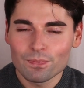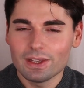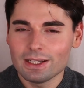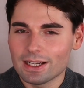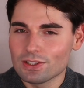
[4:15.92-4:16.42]

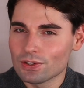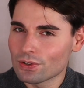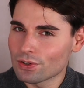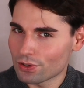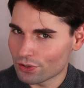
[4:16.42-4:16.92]
they tend to
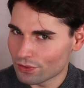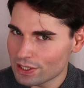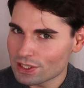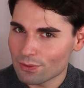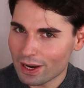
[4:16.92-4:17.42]

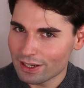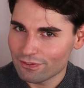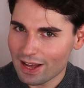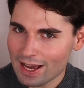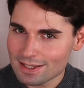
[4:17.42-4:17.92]
crease quite
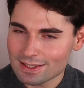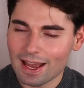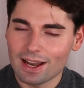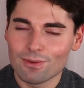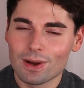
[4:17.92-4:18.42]
fast.
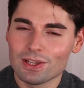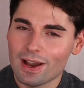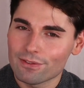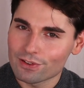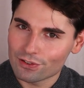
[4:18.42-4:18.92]
And when you
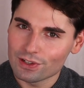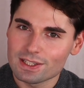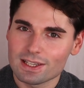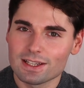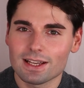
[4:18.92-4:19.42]
have
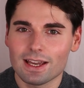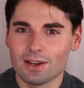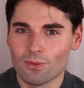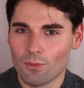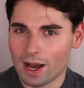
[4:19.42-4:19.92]
creases
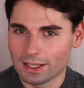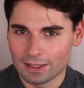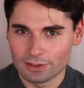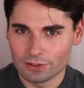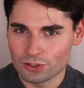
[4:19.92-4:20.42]
in white
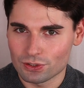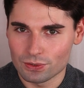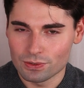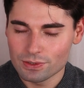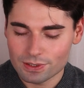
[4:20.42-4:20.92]
leather
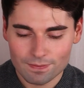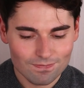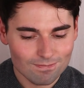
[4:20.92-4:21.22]
shoes,